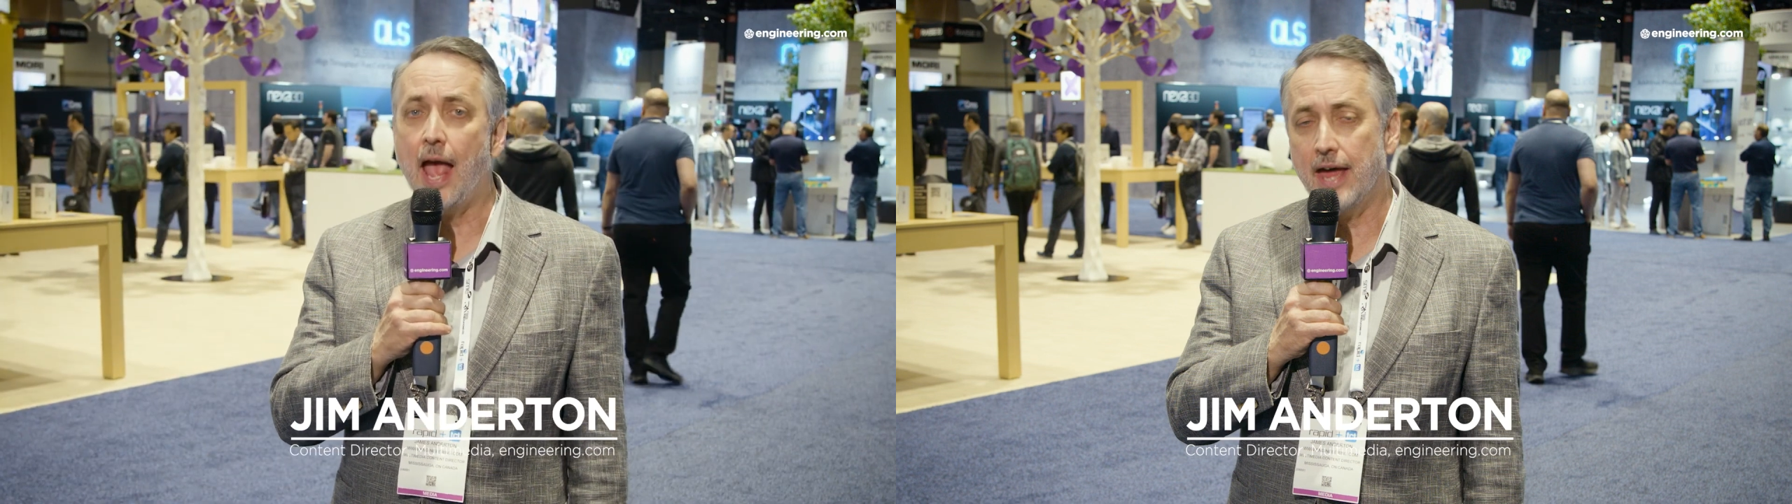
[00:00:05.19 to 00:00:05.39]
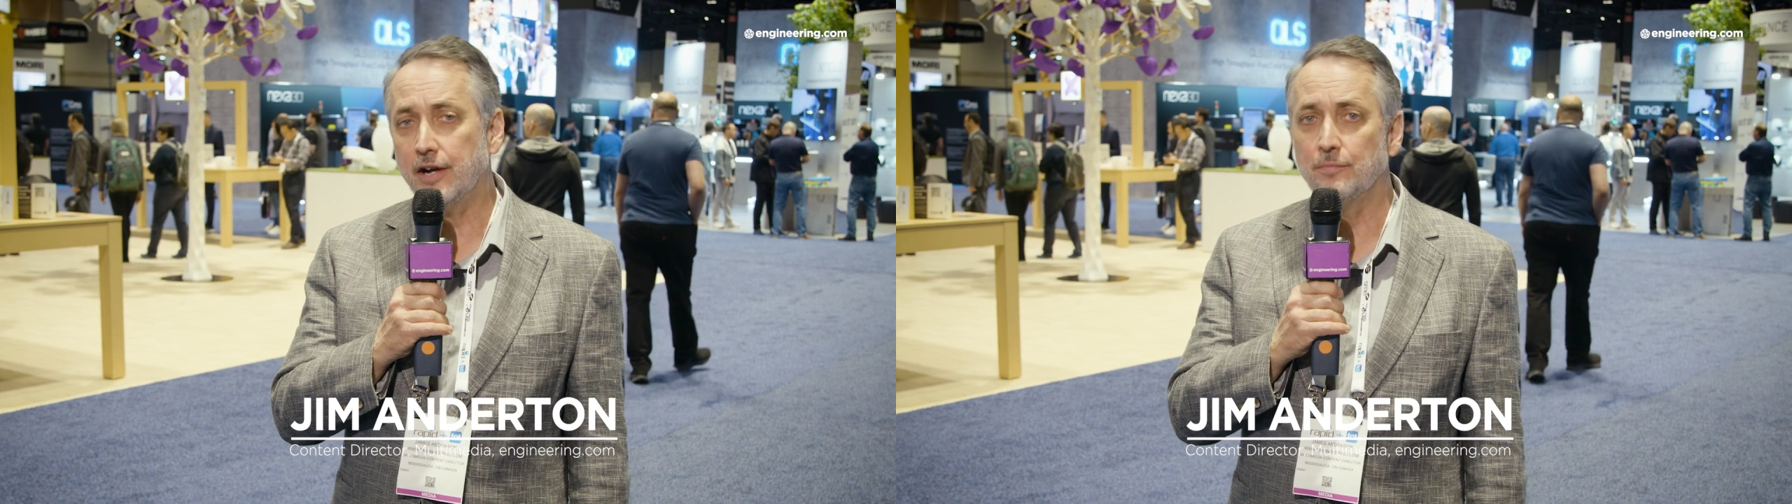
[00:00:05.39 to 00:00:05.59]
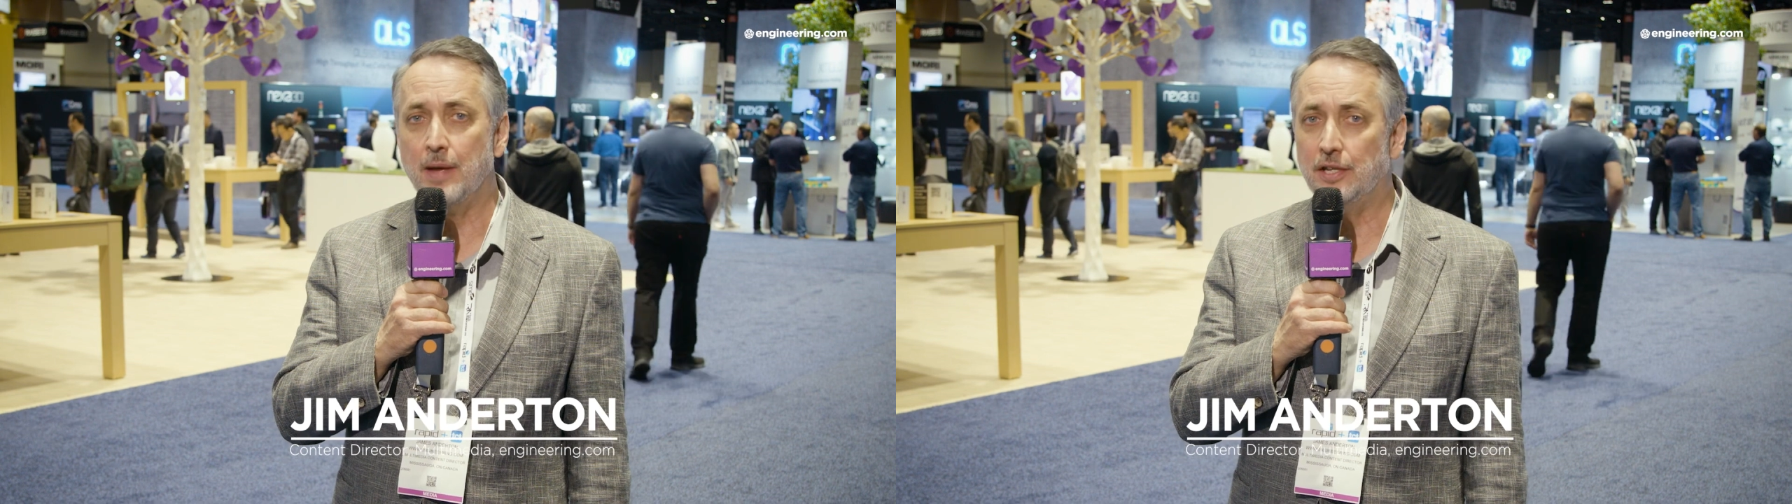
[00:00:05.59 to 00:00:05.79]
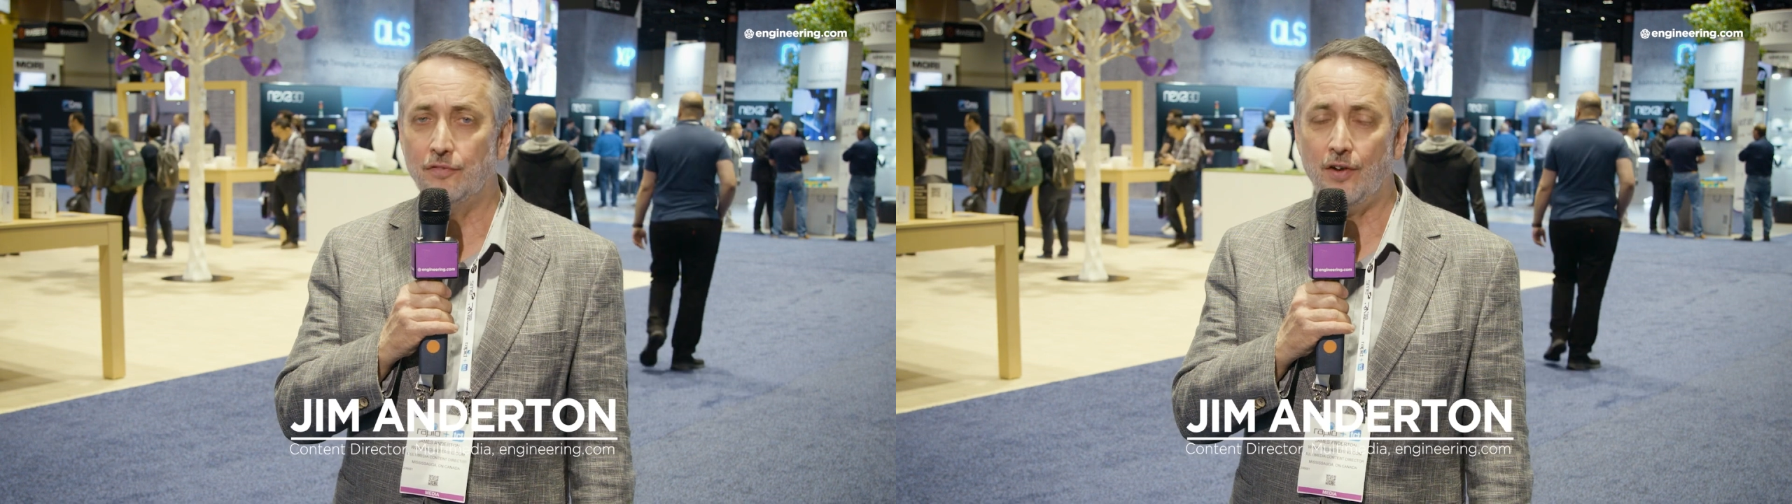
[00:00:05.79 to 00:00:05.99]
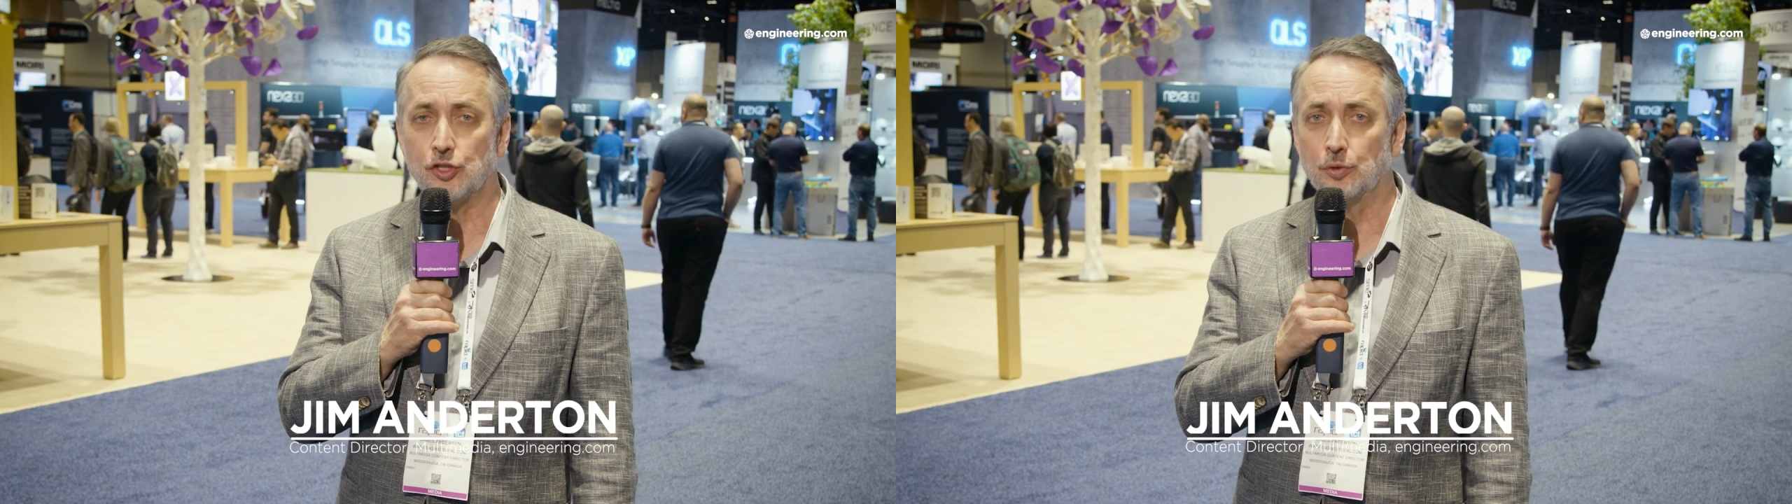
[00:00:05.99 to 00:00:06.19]
Additive
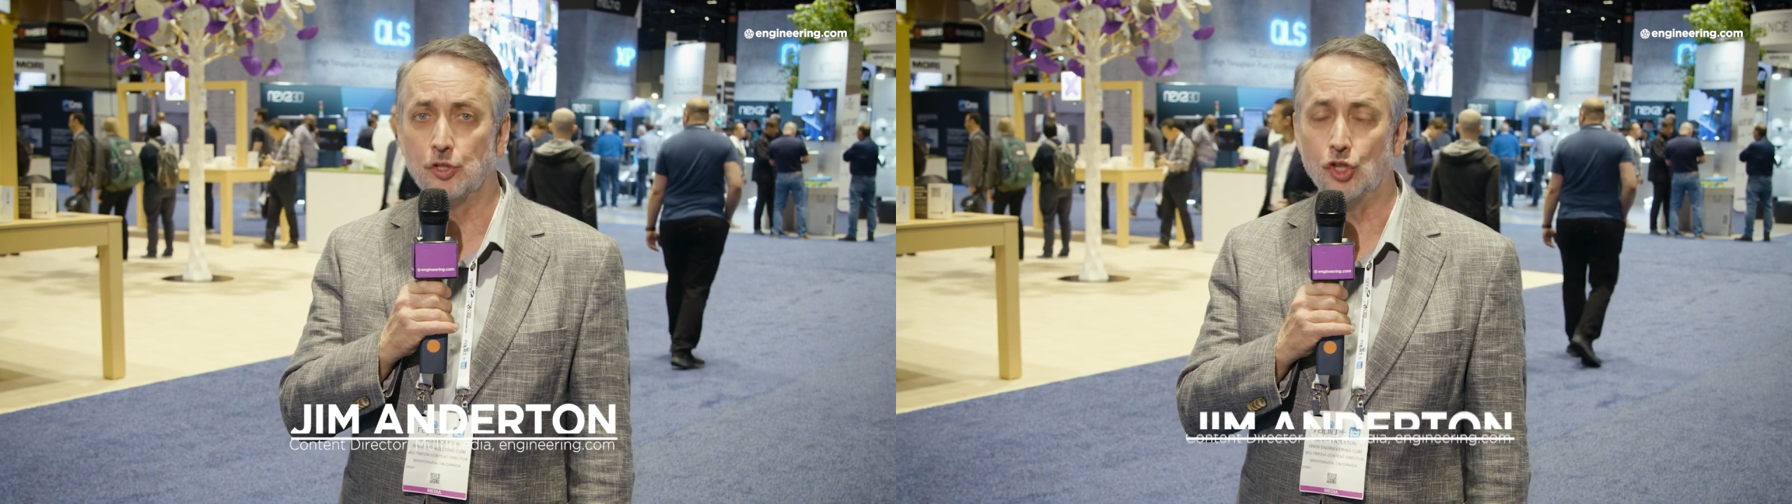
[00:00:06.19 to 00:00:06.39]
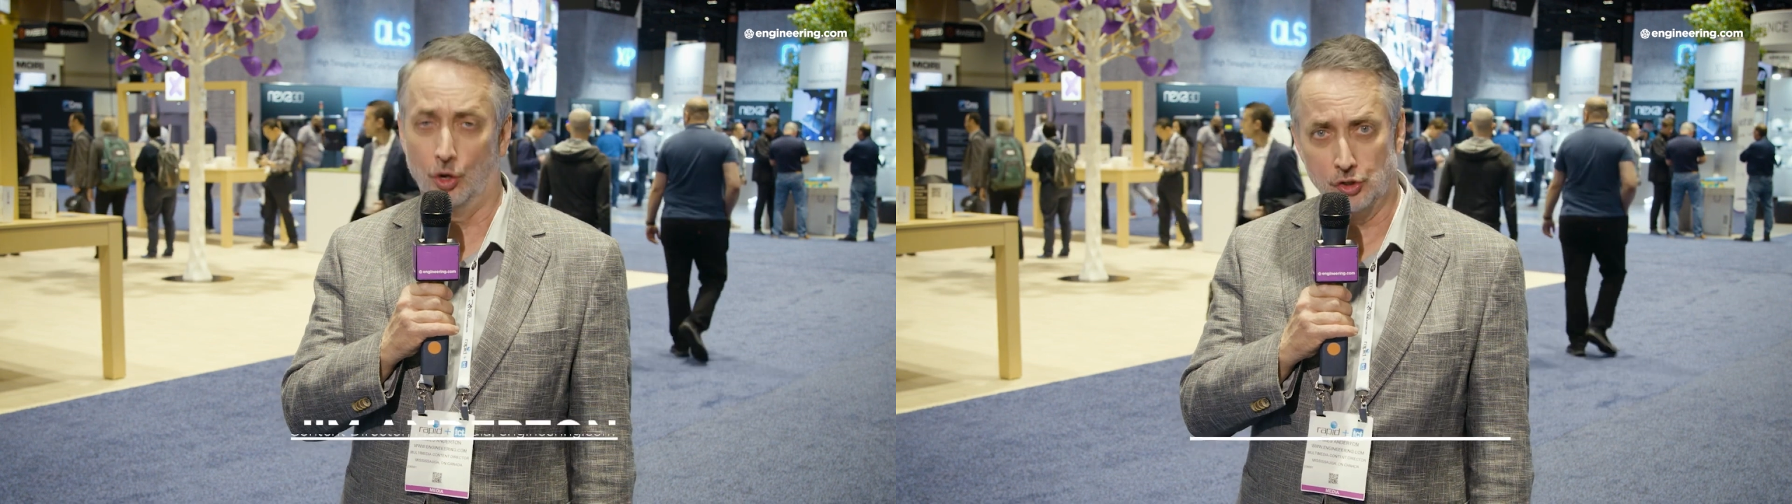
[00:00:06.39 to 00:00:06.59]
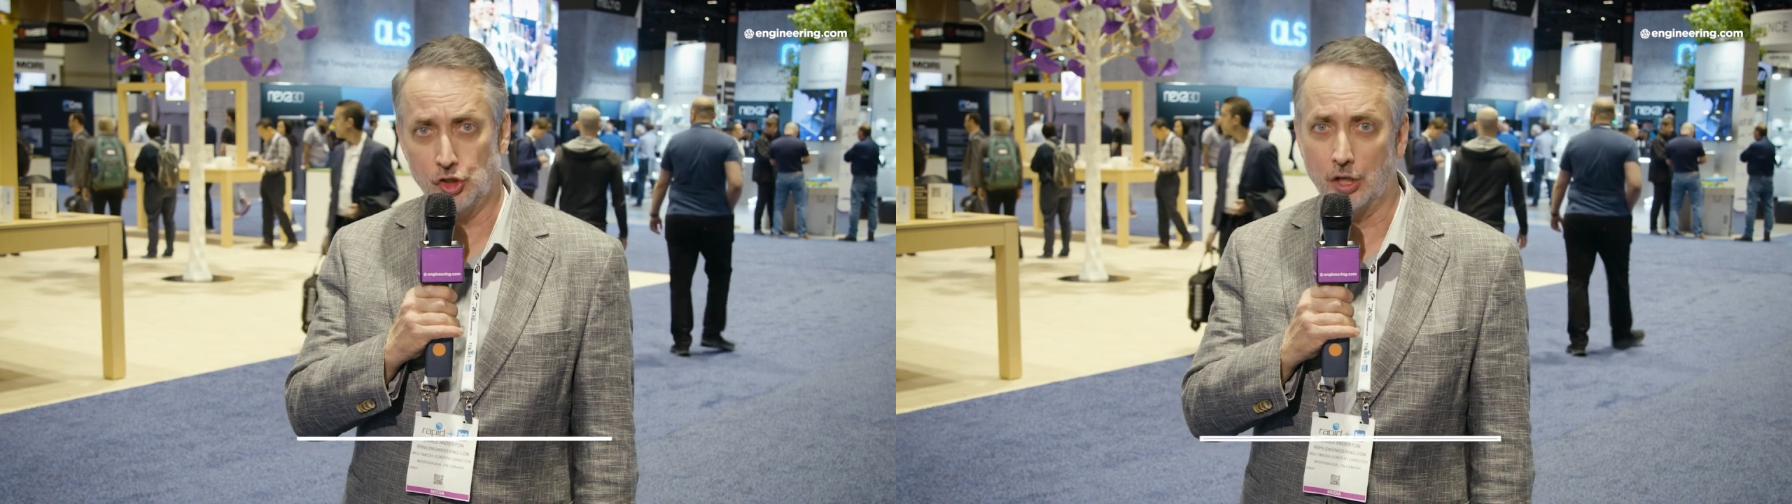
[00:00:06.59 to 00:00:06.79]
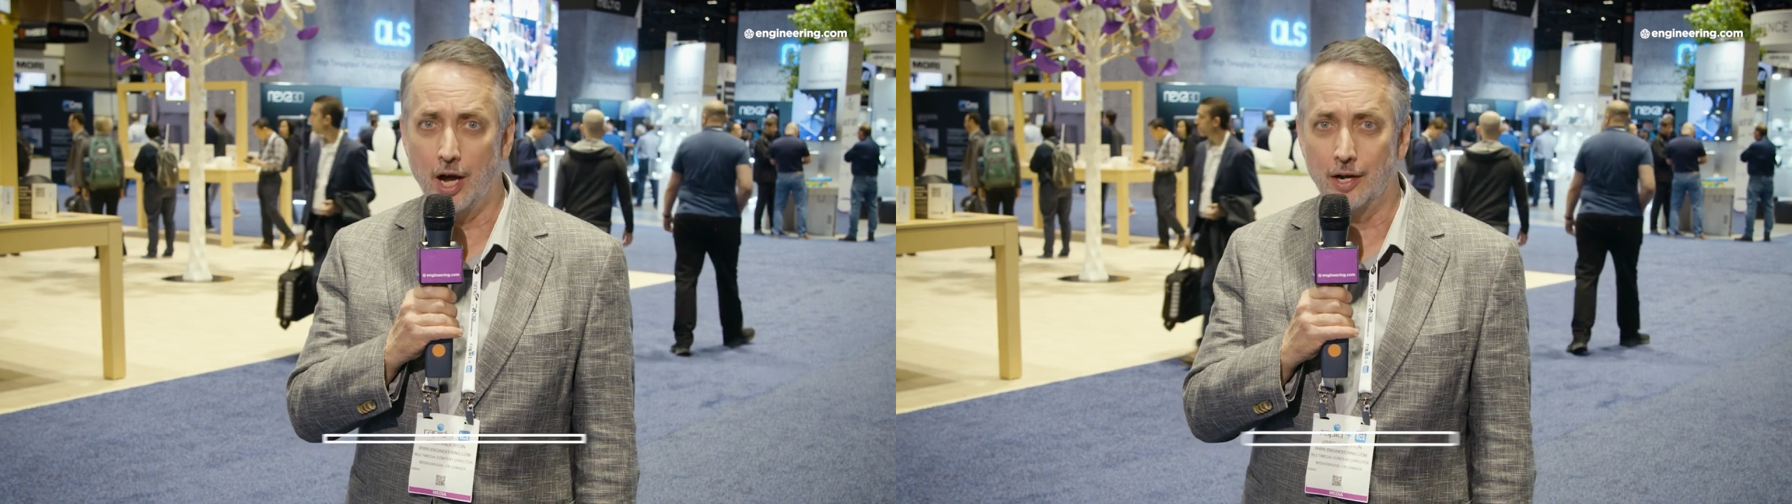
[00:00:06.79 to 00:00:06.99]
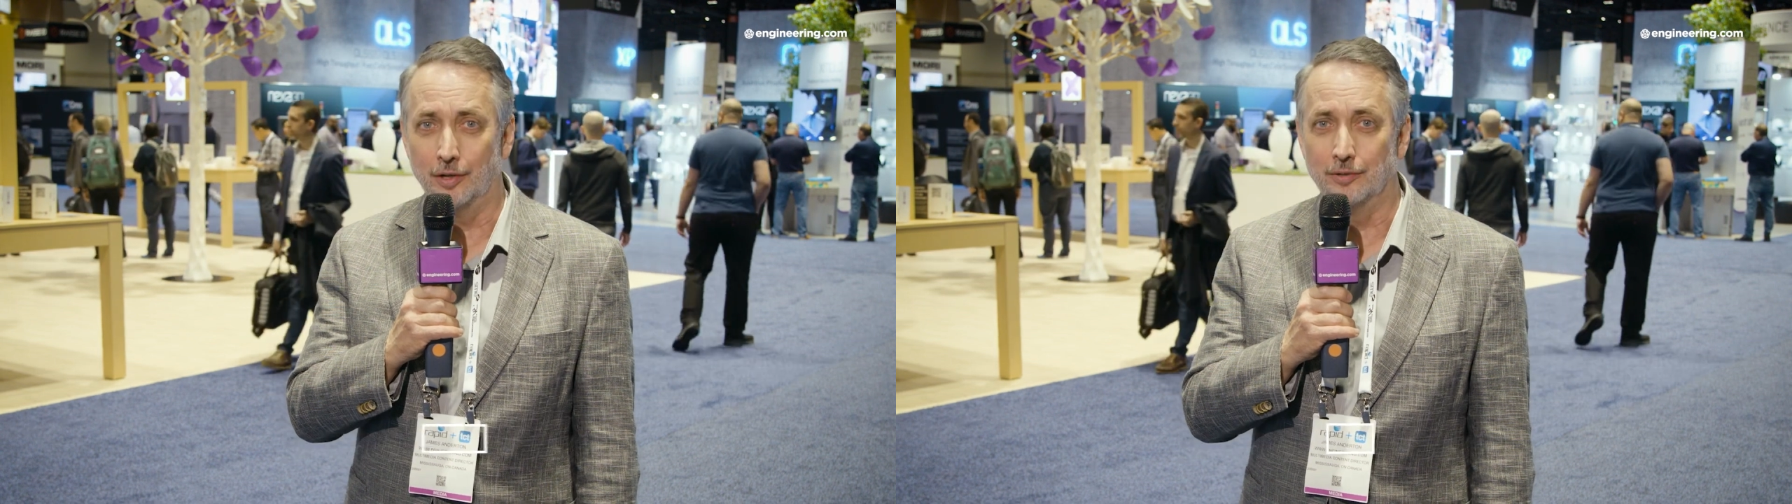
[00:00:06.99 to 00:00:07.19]
Manufacturing Show in
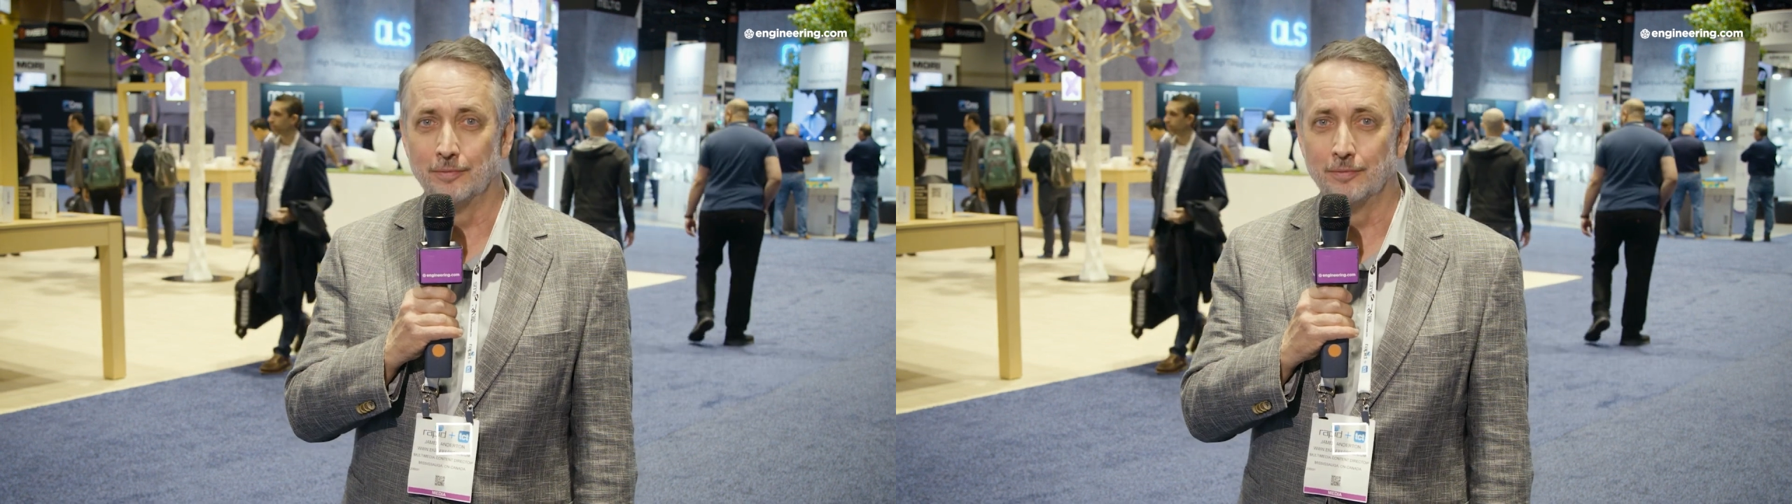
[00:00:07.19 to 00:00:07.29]
Chicago.